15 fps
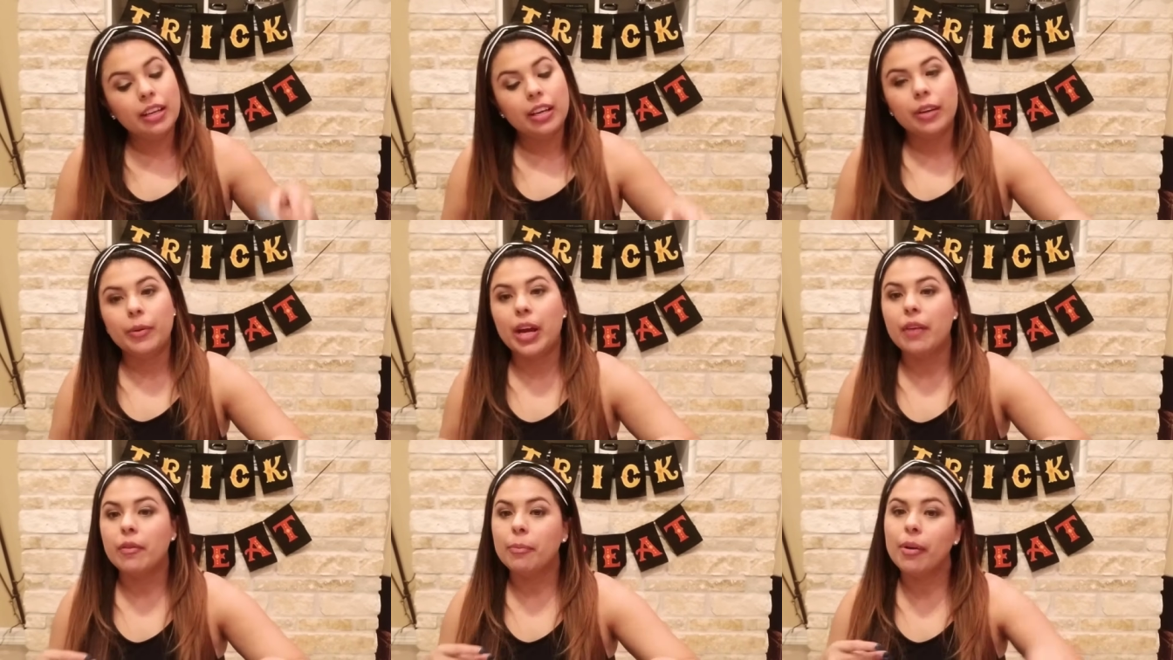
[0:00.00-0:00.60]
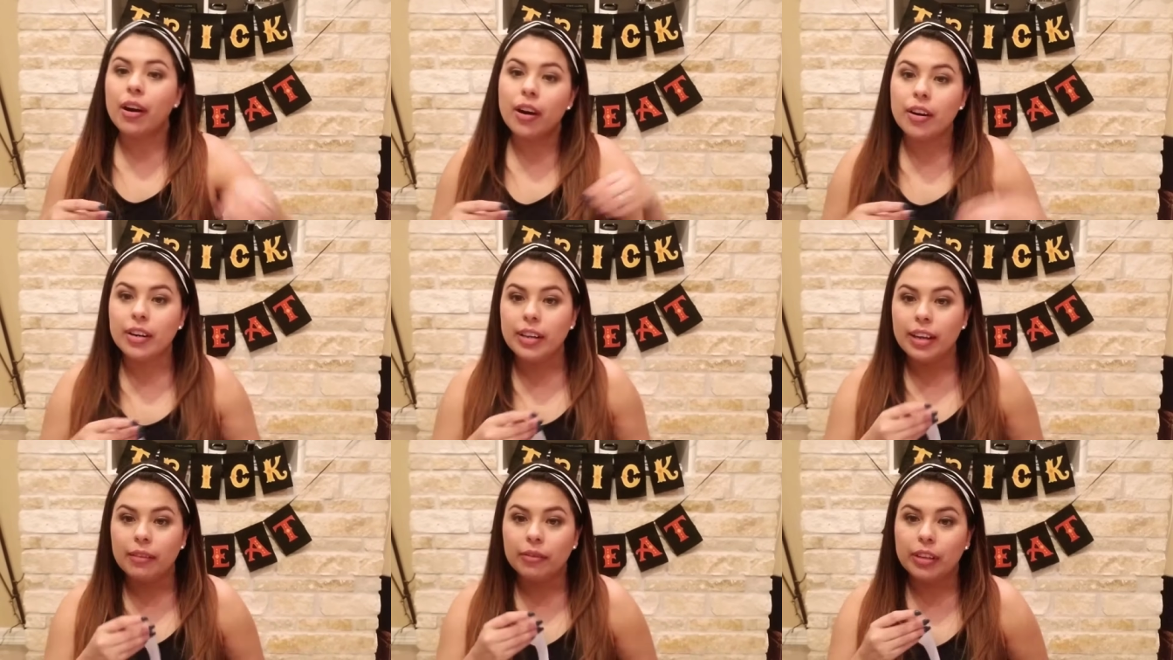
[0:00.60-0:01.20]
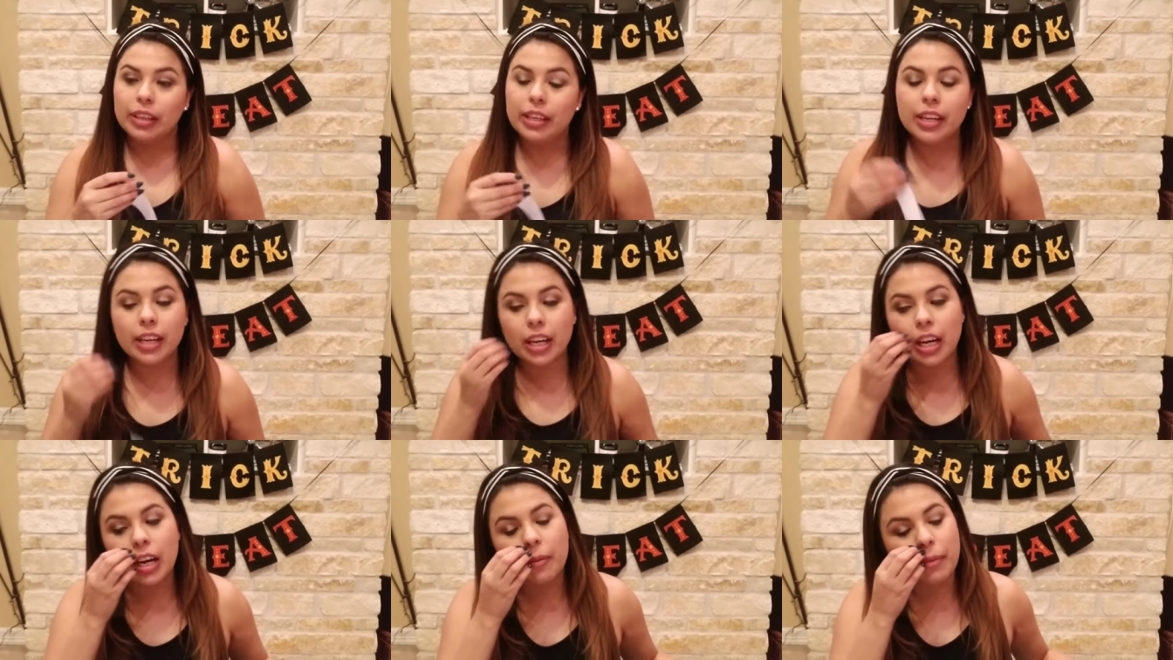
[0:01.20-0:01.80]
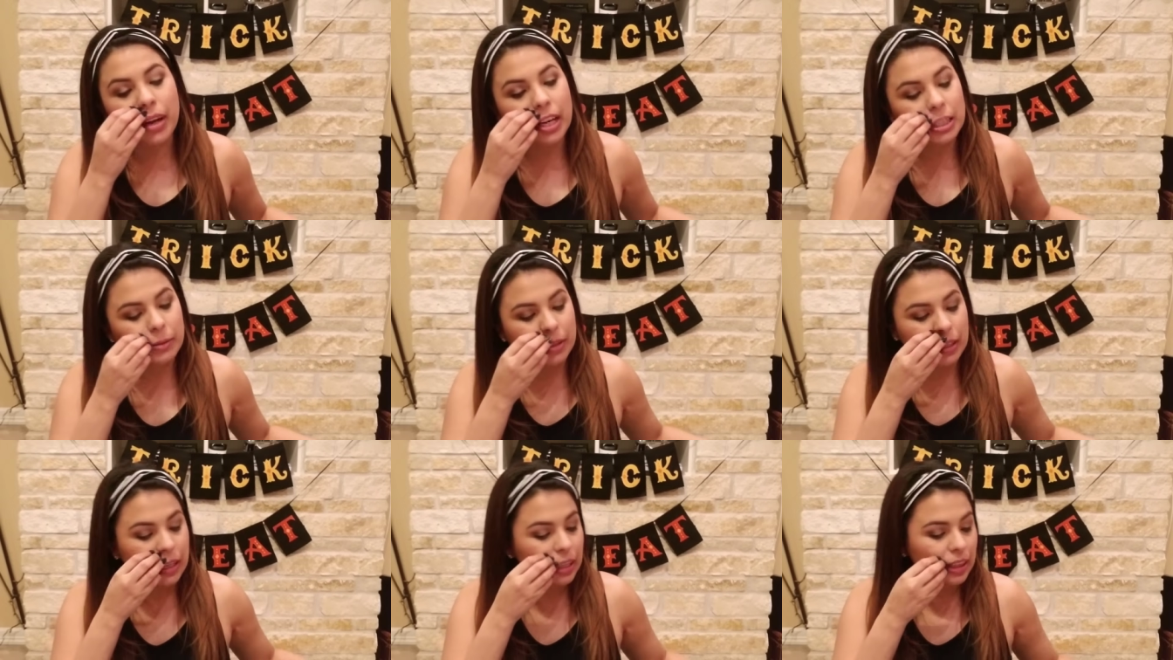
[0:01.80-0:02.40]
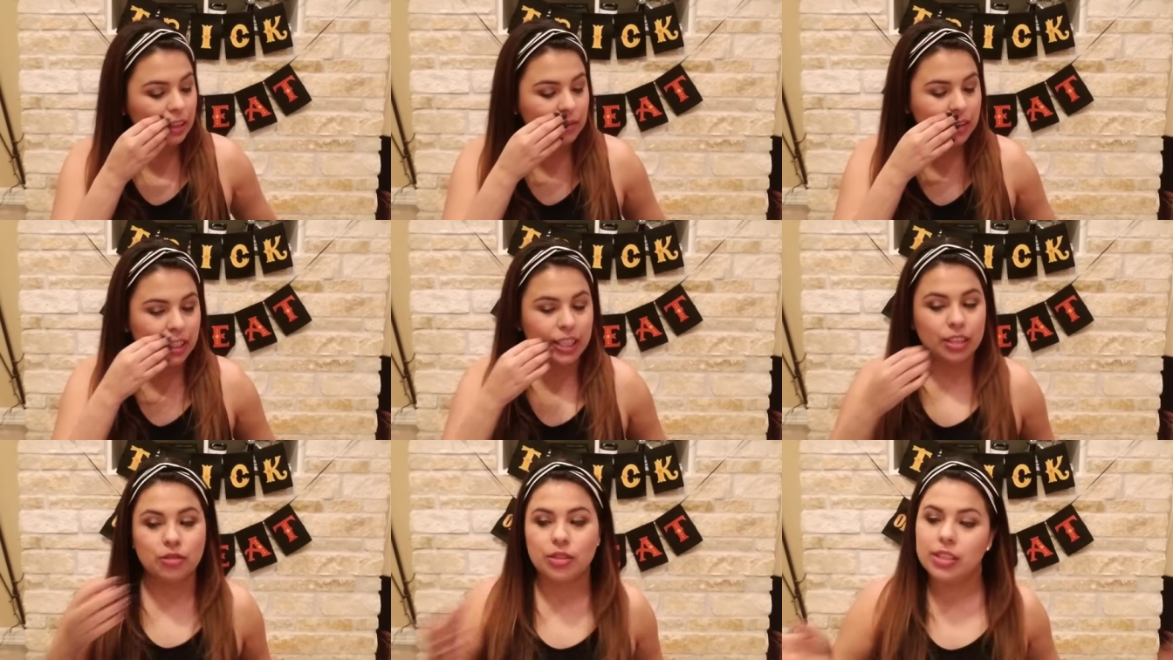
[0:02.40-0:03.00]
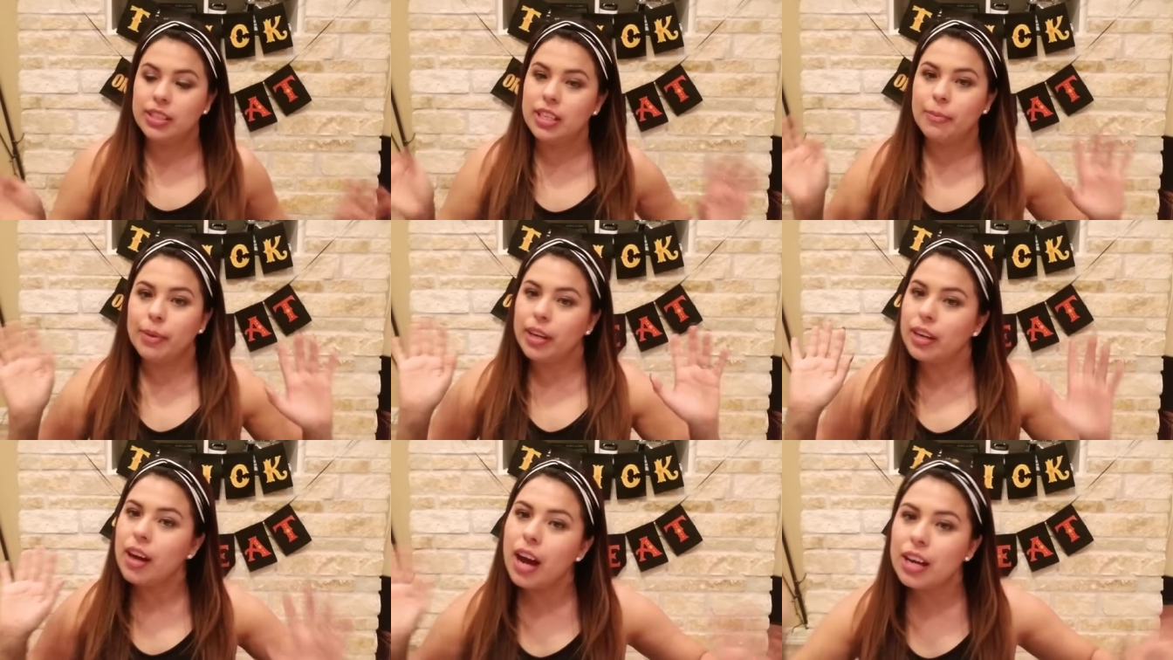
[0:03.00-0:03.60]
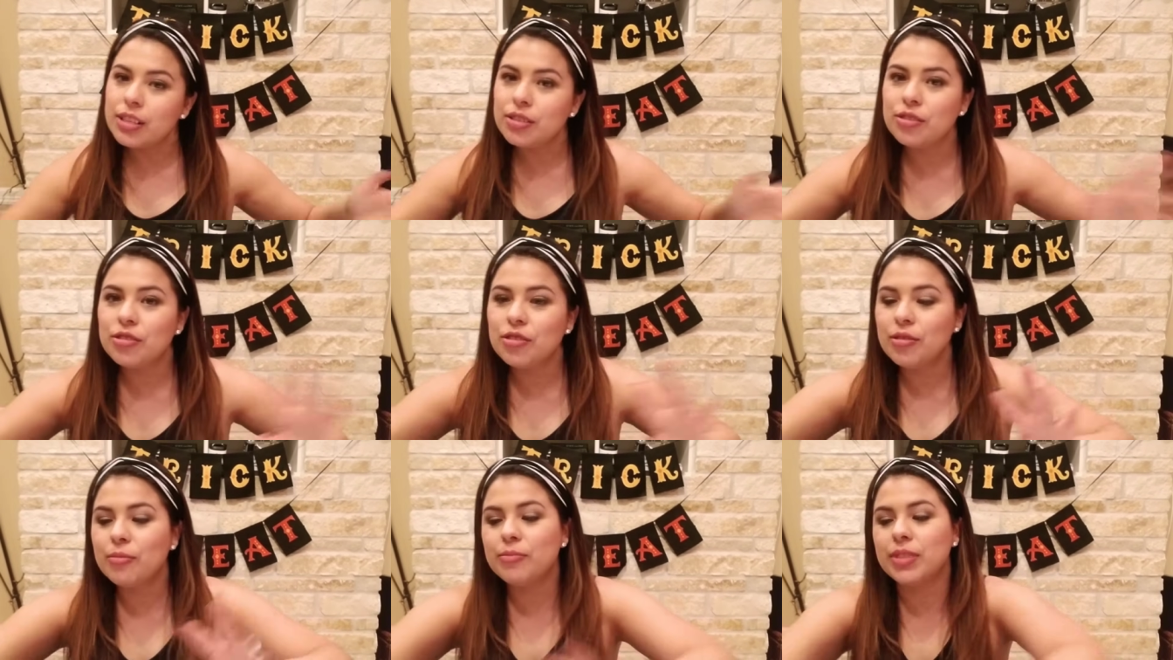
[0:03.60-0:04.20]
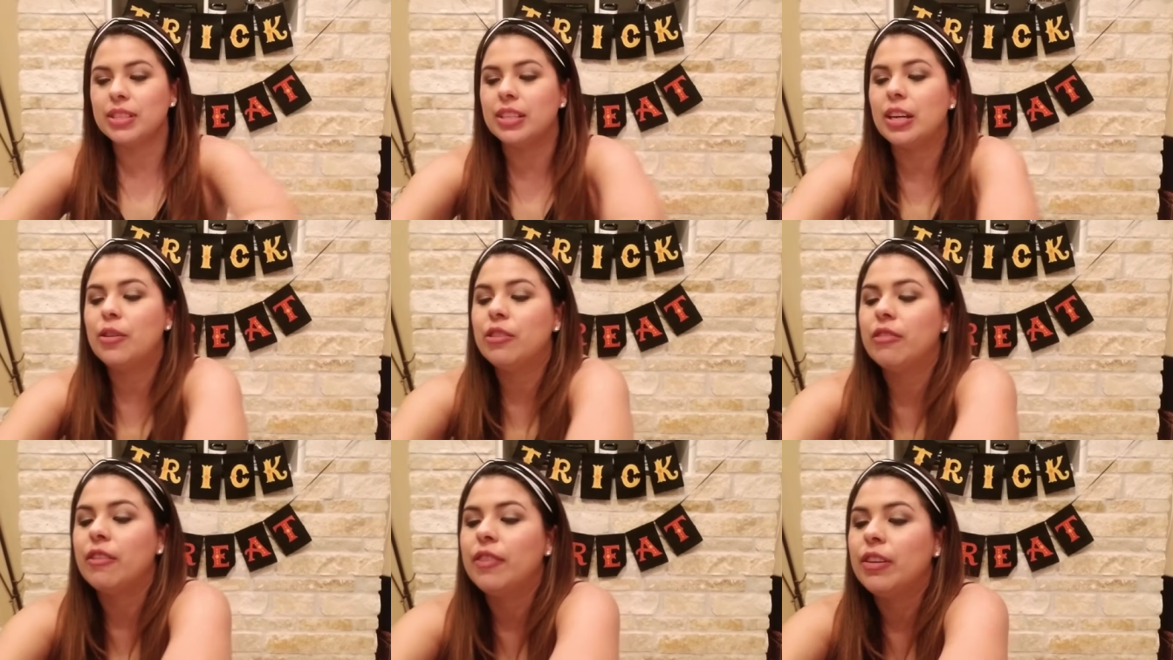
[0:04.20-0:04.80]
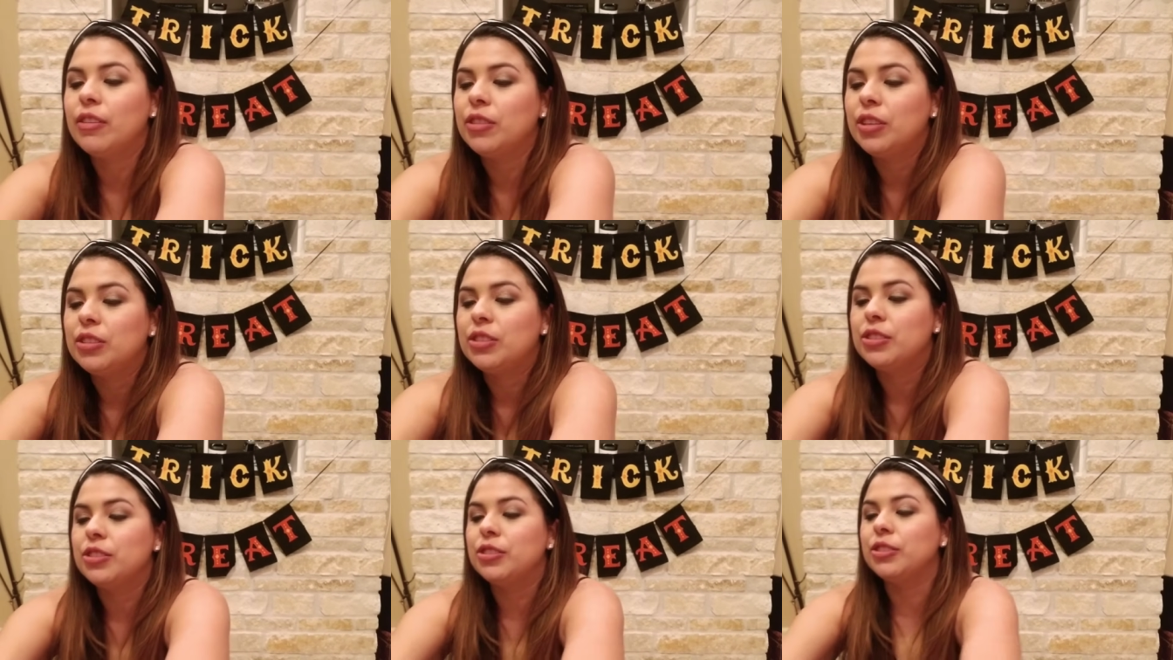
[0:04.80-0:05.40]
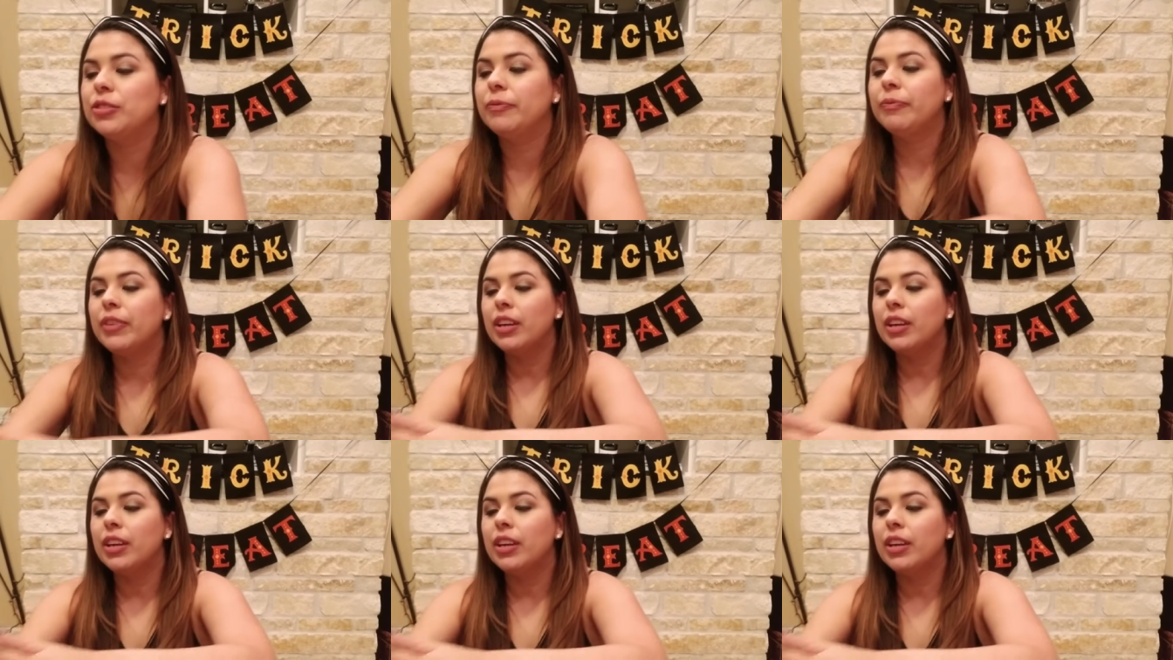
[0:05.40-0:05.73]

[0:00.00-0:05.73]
We have a party every year. My husband and I love to get dressed up in costumes. That's like one of our favorite things to do.